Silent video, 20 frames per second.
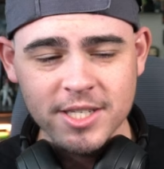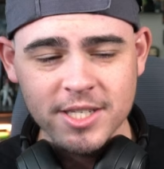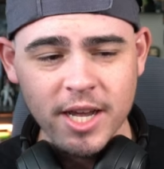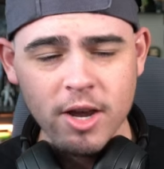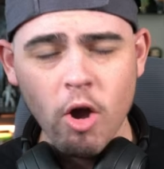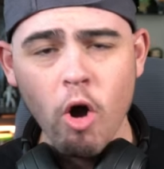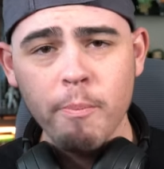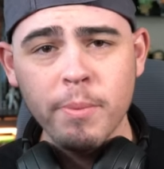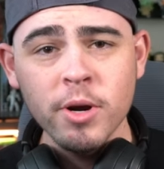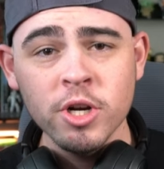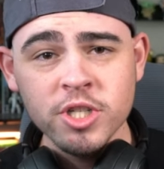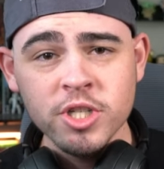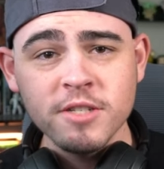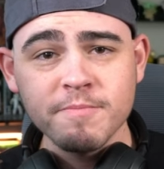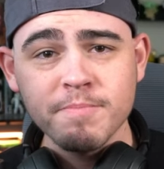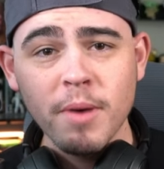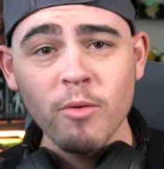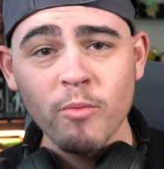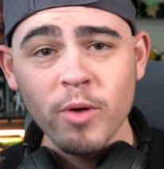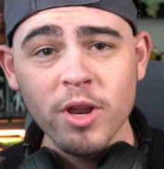Just like, oh, push
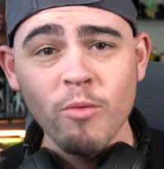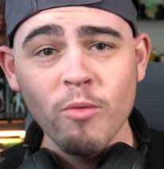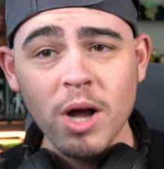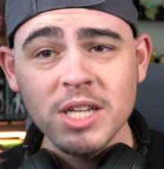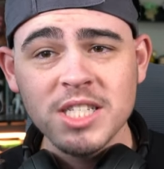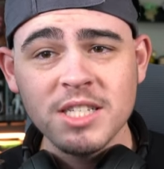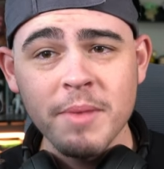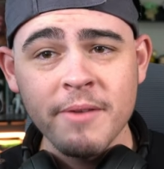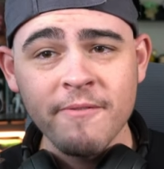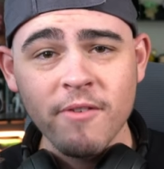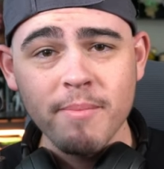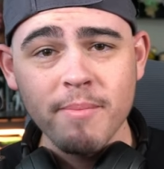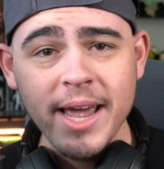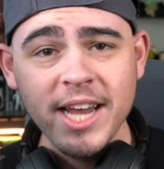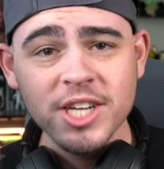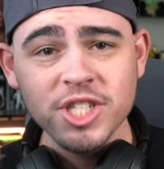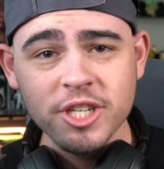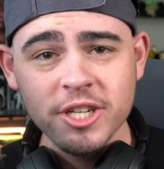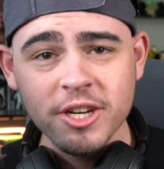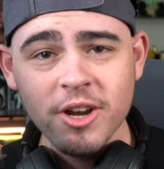this button when you want some
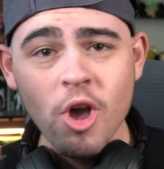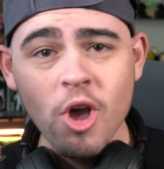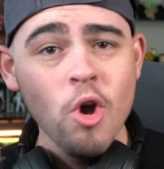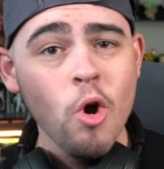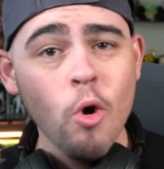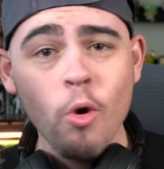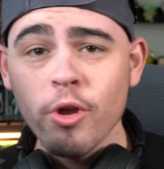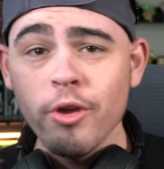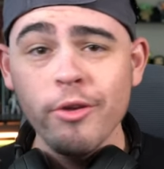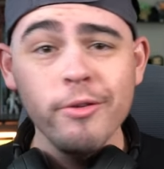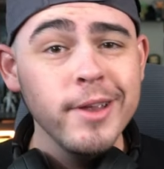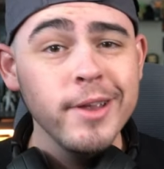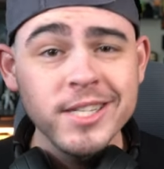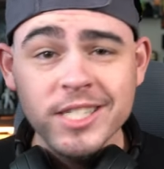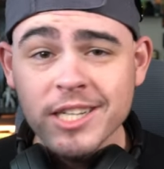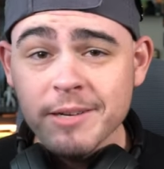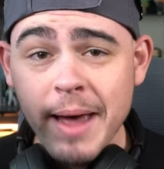information or you need